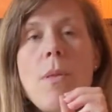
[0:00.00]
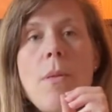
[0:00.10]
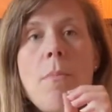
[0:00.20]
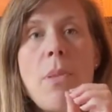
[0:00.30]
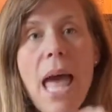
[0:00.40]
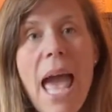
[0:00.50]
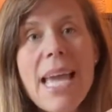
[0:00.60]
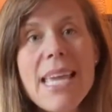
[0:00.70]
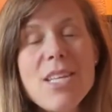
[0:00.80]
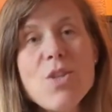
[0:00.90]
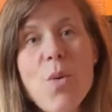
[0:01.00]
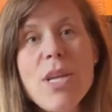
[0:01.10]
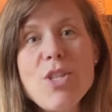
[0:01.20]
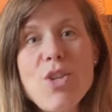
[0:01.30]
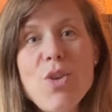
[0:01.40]
black is
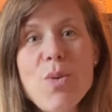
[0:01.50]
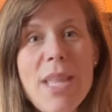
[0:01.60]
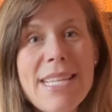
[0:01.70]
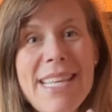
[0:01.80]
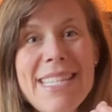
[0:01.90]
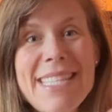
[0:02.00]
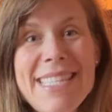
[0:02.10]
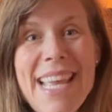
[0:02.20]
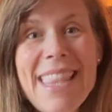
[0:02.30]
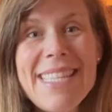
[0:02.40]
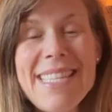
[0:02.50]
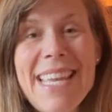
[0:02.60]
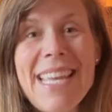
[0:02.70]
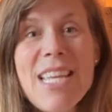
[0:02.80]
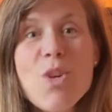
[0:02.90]
going to, like I said, set the
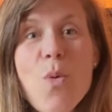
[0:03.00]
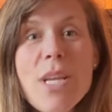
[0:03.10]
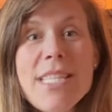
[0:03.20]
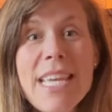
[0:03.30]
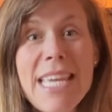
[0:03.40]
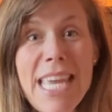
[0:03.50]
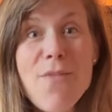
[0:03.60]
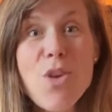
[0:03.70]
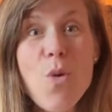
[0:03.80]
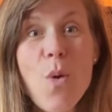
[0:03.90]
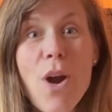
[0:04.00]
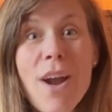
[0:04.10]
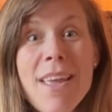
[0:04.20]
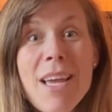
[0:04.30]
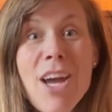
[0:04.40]
scene. It's going to give
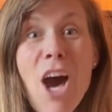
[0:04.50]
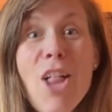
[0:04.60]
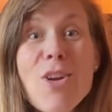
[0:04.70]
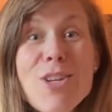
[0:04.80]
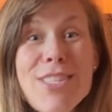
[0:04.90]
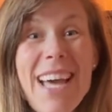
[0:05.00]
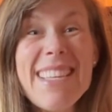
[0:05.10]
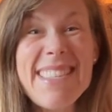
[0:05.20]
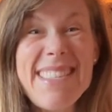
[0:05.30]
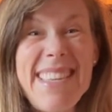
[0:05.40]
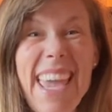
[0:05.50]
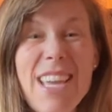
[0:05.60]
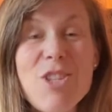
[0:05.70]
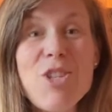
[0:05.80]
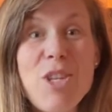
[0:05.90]
your colors a
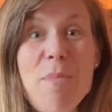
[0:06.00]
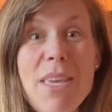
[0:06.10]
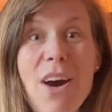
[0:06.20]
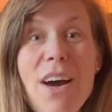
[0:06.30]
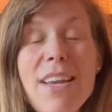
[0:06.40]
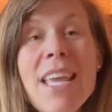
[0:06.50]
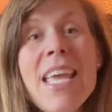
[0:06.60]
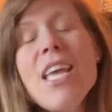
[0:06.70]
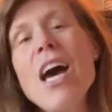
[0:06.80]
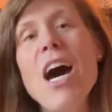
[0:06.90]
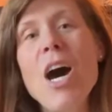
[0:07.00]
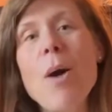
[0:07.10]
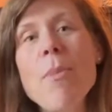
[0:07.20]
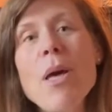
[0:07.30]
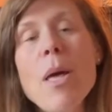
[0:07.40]
stage to be on.
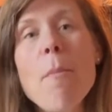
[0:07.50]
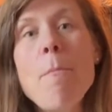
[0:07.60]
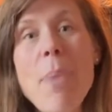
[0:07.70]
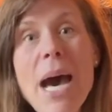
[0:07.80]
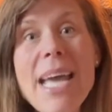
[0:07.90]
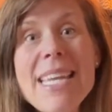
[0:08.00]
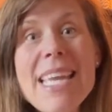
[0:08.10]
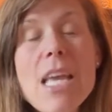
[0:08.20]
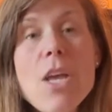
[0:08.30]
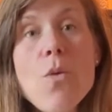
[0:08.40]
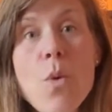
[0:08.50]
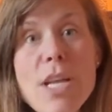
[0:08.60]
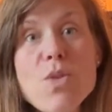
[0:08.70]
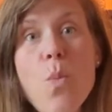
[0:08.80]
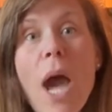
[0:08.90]
Um, but
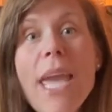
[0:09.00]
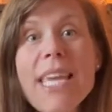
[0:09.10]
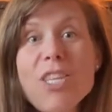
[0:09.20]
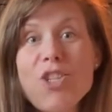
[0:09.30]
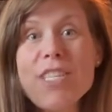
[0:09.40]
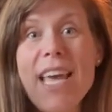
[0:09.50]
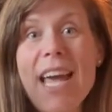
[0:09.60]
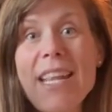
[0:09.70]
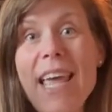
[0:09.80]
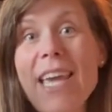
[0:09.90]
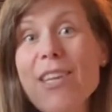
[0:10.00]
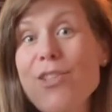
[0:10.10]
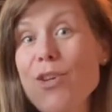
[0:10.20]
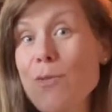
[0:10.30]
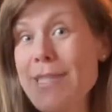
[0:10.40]
whereas white is just kind of like,
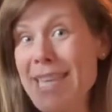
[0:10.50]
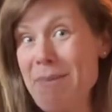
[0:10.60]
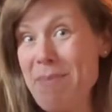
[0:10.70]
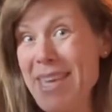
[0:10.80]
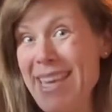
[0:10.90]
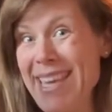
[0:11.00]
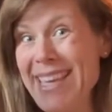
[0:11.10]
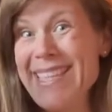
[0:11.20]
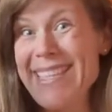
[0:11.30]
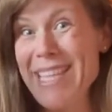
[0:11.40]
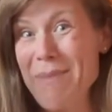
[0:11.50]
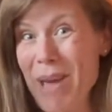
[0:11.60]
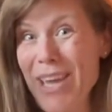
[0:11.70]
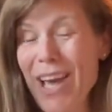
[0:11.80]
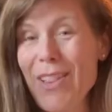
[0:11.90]
don't see me, see
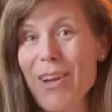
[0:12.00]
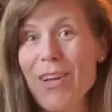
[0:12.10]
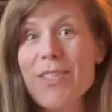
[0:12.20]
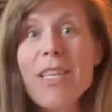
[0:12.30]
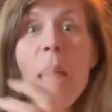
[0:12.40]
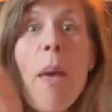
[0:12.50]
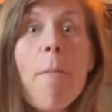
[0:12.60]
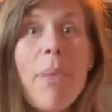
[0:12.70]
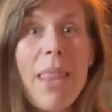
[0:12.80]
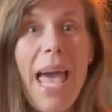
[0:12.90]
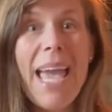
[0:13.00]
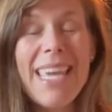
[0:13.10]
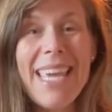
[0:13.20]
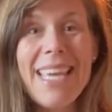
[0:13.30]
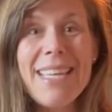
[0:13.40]
my colors. Black
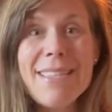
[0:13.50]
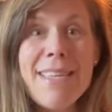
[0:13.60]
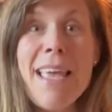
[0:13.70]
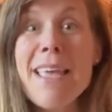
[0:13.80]
is